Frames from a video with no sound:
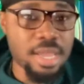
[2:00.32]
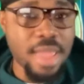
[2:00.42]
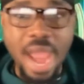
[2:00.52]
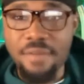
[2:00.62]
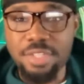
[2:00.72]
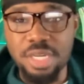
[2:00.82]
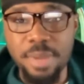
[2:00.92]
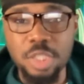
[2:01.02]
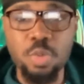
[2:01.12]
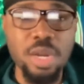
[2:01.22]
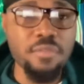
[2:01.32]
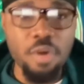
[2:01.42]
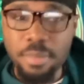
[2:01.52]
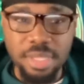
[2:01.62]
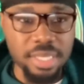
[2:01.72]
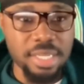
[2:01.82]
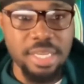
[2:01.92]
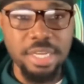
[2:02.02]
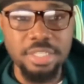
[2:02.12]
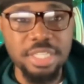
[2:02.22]
averaging about $24 million a
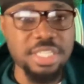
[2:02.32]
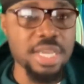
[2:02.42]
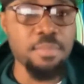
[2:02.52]
year. DJ